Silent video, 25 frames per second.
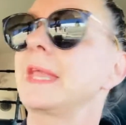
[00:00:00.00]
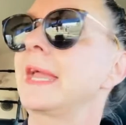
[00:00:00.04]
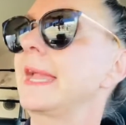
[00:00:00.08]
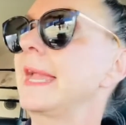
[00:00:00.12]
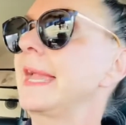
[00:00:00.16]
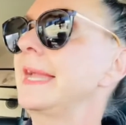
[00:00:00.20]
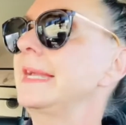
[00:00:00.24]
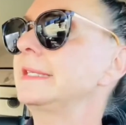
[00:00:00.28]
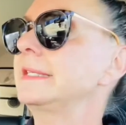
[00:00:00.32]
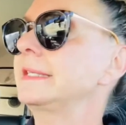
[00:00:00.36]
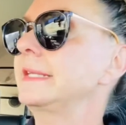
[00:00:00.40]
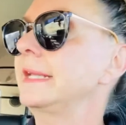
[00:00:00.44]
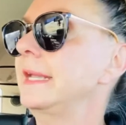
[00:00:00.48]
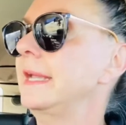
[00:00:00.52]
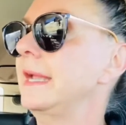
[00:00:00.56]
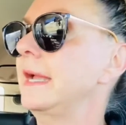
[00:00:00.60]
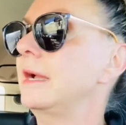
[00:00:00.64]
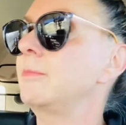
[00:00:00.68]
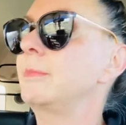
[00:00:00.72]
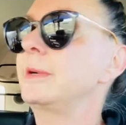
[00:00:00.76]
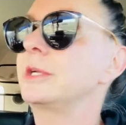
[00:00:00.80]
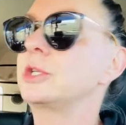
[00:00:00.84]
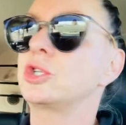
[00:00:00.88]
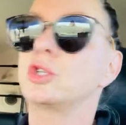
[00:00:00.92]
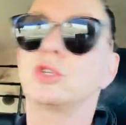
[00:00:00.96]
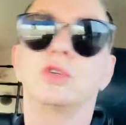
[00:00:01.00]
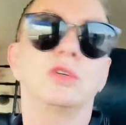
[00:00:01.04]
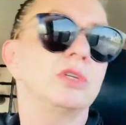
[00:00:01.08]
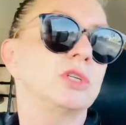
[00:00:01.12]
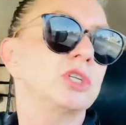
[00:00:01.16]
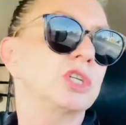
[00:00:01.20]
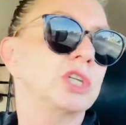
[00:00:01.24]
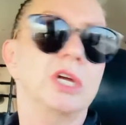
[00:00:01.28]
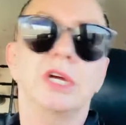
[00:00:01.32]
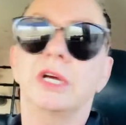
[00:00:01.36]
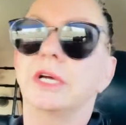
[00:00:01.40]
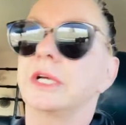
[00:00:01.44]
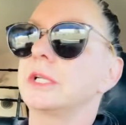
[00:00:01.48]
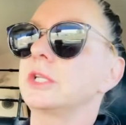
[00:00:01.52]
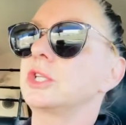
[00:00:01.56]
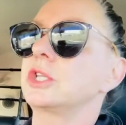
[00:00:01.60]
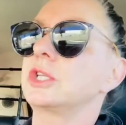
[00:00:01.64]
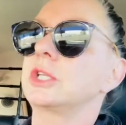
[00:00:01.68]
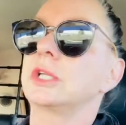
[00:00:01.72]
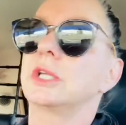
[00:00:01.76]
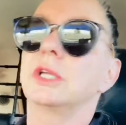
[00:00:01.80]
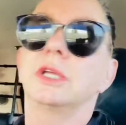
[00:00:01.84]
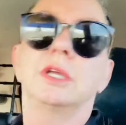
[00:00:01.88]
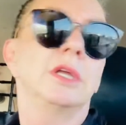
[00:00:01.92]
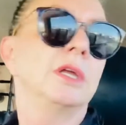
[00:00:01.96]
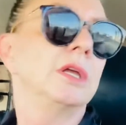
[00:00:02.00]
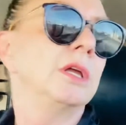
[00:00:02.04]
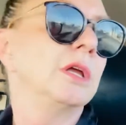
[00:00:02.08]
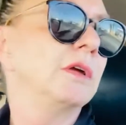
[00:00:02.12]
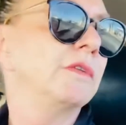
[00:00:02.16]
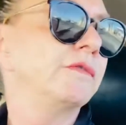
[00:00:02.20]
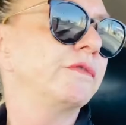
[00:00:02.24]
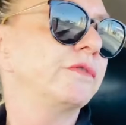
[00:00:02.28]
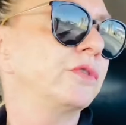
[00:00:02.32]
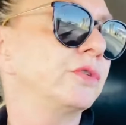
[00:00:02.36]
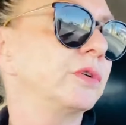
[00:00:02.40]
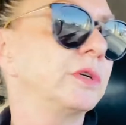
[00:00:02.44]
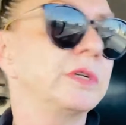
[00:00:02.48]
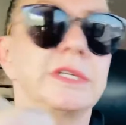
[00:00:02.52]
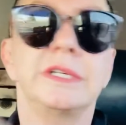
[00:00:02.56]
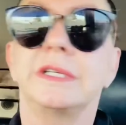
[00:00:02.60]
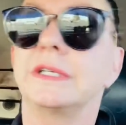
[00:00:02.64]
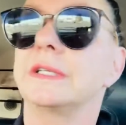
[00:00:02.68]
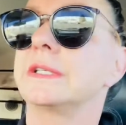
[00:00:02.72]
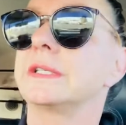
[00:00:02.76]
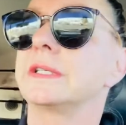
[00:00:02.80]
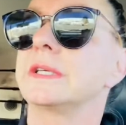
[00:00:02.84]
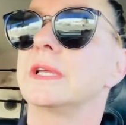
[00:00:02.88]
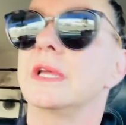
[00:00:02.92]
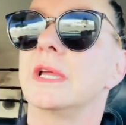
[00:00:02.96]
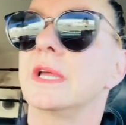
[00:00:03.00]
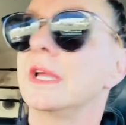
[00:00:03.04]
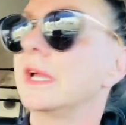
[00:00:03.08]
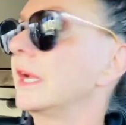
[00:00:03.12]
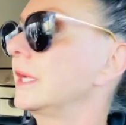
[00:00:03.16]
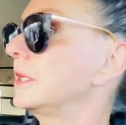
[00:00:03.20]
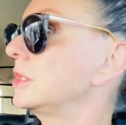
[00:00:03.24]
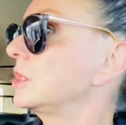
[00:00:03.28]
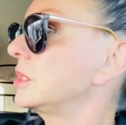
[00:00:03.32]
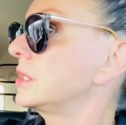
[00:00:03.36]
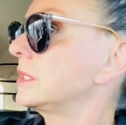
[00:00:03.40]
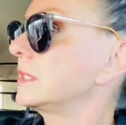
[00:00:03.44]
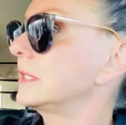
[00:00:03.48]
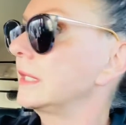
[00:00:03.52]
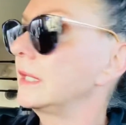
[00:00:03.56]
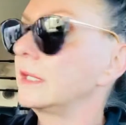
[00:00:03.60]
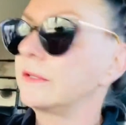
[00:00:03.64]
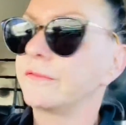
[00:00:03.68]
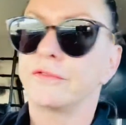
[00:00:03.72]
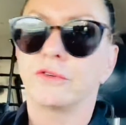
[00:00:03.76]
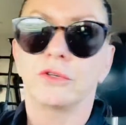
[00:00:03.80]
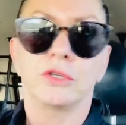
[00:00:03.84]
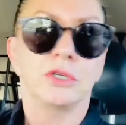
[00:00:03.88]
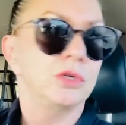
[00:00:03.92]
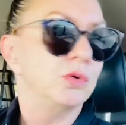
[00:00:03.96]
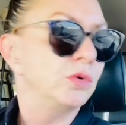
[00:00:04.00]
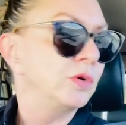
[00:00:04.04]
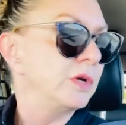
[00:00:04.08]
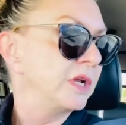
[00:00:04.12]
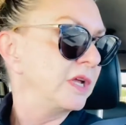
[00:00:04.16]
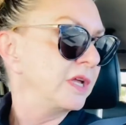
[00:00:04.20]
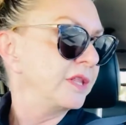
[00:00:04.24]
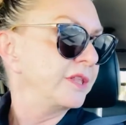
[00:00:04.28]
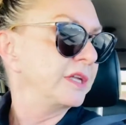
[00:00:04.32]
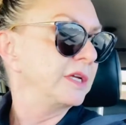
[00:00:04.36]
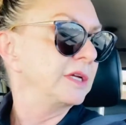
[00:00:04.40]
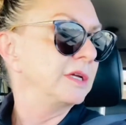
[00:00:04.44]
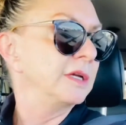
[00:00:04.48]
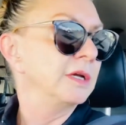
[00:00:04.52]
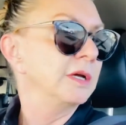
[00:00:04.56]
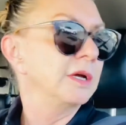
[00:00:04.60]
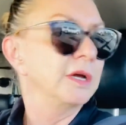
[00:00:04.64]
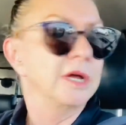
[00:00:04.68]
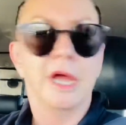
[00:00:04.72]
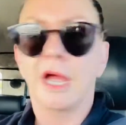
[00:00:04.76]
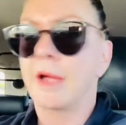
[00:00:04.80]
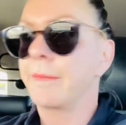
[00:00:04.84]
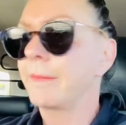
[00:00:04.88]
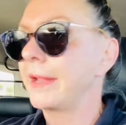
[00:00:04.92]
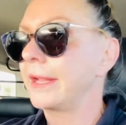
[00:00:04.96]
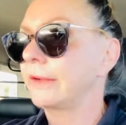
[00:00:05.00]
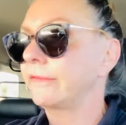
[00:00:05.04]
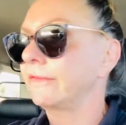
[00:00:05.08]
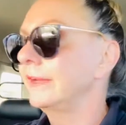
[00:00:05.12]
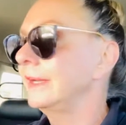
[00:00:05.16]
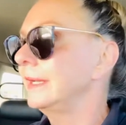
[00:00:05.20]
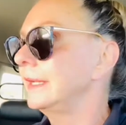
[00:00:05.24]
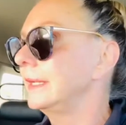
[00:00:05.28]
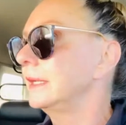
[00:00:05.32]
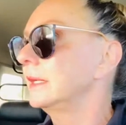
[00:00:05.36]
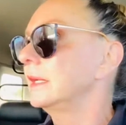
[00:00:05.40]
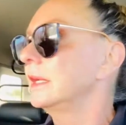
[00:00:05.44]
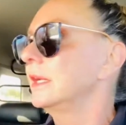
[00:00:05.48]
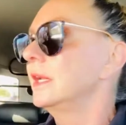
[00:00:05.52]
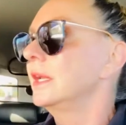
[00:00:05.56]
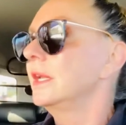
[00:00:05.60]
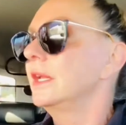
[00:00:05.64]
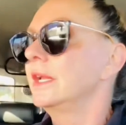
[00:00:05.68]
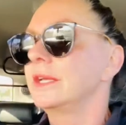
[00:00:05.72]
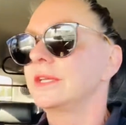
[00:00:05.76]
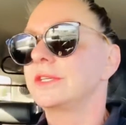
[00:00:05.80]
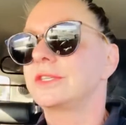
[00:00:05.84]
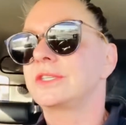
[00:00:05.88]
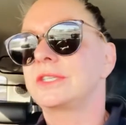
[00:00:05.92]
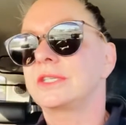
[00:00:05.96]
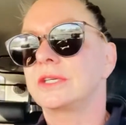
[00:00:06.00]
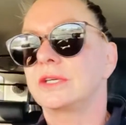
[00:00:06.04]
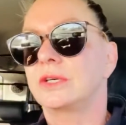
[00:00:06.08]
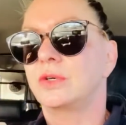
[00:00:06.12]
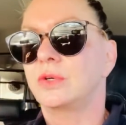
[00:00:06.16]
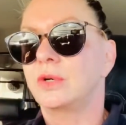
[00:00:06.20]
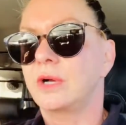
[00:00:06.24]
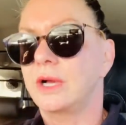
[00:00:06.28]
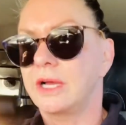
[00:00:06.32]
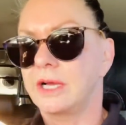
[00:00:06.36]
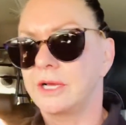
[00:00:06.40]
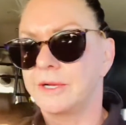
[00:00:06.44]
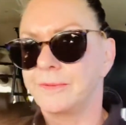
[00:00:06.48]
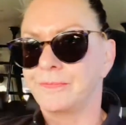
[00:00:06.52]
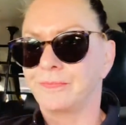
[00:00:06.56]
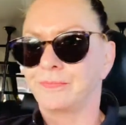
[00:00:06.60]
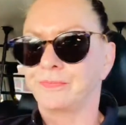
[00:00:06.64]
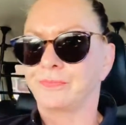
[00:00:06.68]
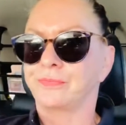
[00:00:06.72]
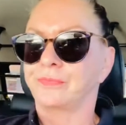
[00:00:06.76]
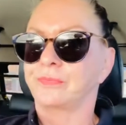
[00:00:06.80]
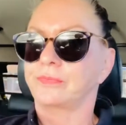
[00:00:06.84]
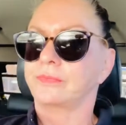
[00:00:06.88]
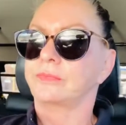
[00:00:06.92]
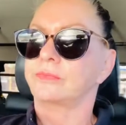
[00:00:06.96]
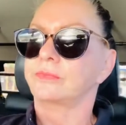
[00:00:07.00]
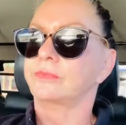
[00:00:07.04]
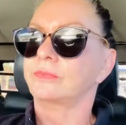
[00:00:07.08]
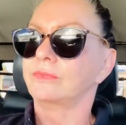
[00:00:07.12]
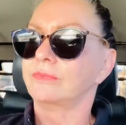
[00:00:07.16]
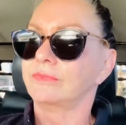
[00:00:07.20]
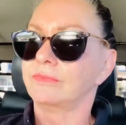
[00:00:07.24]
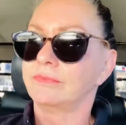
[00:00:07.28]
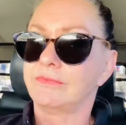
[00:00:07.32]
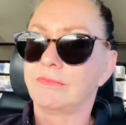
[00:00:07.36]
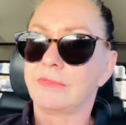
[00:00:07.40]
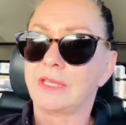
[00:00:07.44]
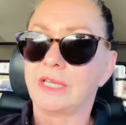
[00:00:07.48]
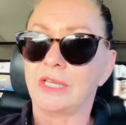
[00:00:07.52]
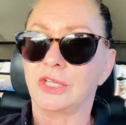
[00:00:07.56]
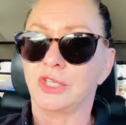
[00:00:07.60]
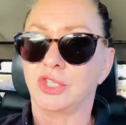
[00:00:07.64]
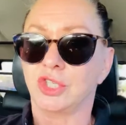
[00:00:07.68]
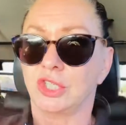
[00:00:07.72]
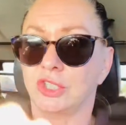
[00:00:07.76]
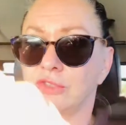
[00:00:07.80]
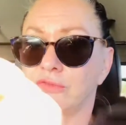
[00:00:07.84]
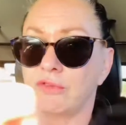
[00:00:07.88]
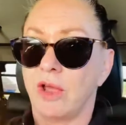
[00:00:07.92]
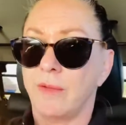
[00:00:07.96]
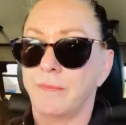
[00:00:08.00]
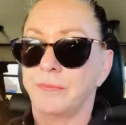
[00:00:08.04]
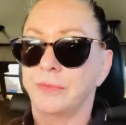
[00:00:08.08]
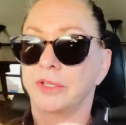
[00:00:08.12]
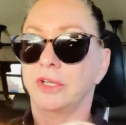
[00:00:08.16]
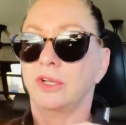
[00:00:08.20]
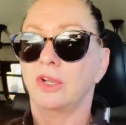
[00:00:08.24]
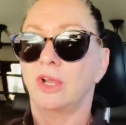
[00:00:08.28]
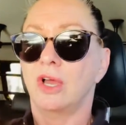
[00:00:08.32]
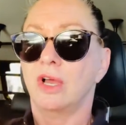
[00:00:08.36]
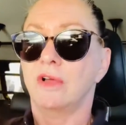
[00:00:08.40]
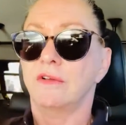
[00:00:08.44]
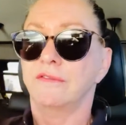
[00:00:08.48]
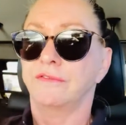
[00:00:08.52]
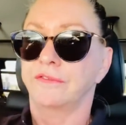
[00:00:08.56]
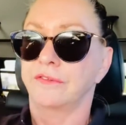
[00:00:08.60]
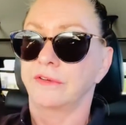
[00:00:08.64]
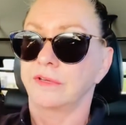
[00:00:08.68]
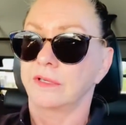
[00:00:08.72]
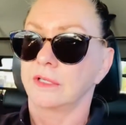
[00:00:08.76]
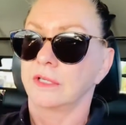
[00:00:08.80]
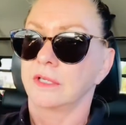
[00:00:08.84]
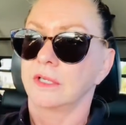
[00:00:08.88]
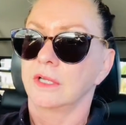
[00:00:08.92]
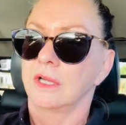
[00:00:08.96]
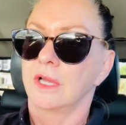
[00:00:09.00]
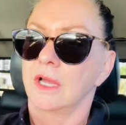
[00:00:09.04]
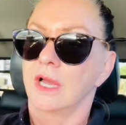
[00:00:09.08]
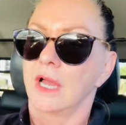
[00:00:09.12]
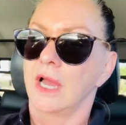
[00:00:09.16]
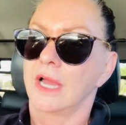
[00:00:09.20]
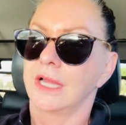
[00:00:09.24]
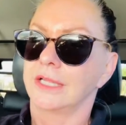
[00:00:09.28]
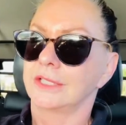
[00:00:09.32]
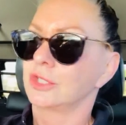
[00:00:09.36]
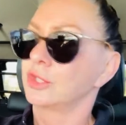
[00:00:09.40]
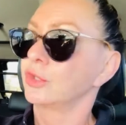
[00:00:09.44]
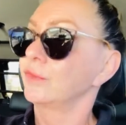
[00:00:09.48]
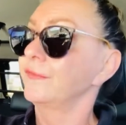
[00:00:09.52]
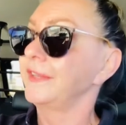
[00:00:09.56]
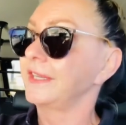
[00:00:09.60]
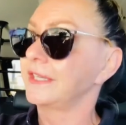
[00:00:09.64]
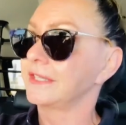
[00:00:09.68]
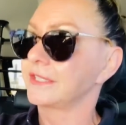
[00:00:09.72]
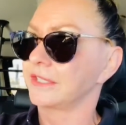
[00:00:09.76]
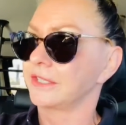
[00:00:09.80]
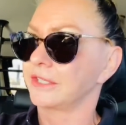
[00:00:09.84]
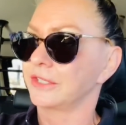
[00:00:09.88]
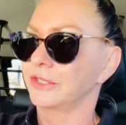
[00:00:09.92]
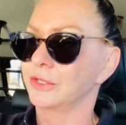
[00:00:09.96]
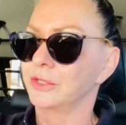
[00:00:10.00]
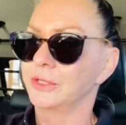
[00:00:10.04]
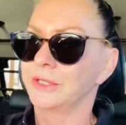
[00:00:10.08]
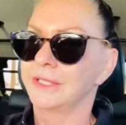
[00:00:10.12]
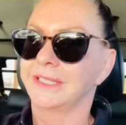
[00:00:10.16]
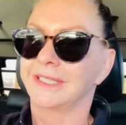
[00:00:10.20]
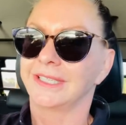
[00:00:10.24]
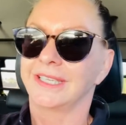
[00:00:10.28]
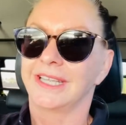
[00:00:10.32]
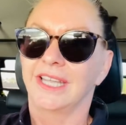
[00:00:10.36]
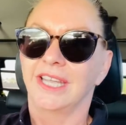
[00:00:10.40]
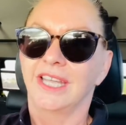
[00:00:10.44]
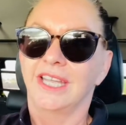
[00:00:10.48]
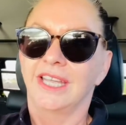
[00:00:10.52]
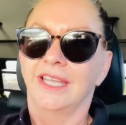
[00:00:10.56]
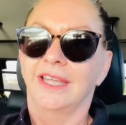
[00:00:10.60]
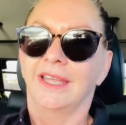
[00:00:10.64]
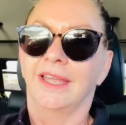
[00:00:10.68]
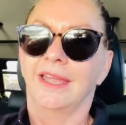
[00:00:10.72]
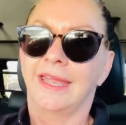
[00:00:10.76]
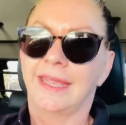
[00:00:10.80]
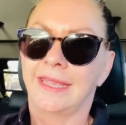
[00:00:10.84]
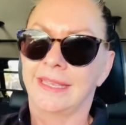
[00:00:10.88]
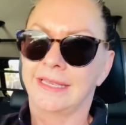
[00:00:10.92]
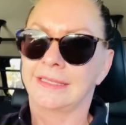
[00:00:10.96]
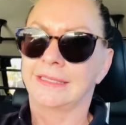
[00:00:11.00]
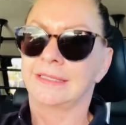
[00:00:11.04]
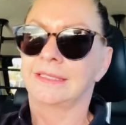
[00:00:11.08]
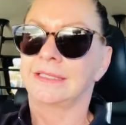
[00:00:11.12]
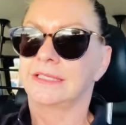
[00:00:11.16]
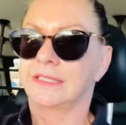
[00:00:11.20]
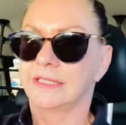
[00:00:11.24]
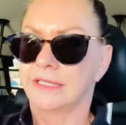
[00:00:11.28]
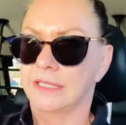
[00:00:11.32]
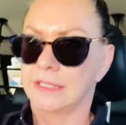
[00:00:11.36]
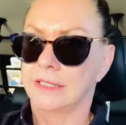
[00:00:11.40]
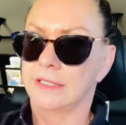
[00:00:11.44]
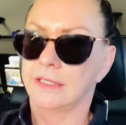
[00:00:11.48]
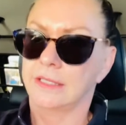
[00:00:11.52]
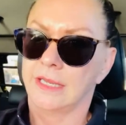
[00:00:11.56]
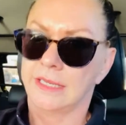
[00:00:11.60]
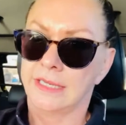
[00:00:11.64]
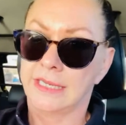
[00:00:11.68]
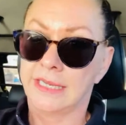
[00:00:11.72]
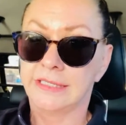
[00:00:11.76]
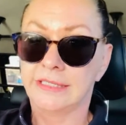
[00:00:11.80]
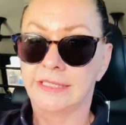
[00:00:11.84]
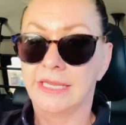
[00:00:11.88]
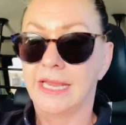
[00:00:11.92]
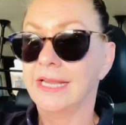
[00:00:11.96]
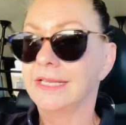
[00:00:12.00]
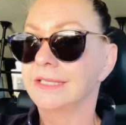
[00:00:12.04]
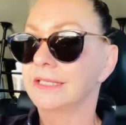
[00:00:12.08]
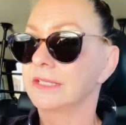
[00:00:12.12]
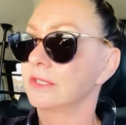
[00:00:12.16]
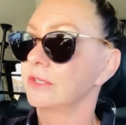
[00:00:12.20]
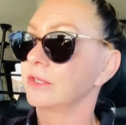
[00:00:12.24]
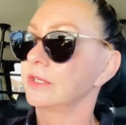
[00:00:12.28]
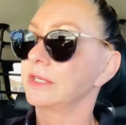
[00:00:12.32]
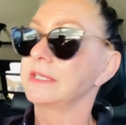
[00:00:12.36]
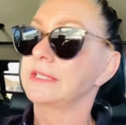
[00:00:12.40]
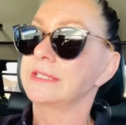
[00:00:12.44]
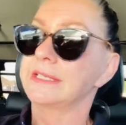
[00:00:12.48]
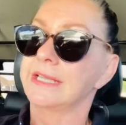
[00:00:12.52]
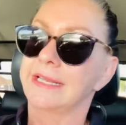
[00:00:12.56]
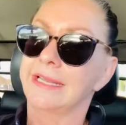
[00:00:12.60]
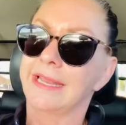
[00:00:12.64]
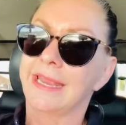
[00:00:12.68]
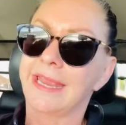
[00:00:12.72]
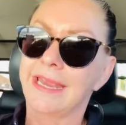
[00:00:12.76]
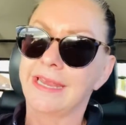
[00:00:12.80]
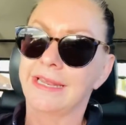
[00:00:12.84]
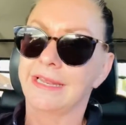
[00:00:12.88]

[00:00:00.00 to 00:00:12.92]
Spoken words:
asked, hey, how much do you charge for this? And she said, for you, nothing. I'm like, really? So she dropped it off 2 weeks ago, and I texted her. I said, hey,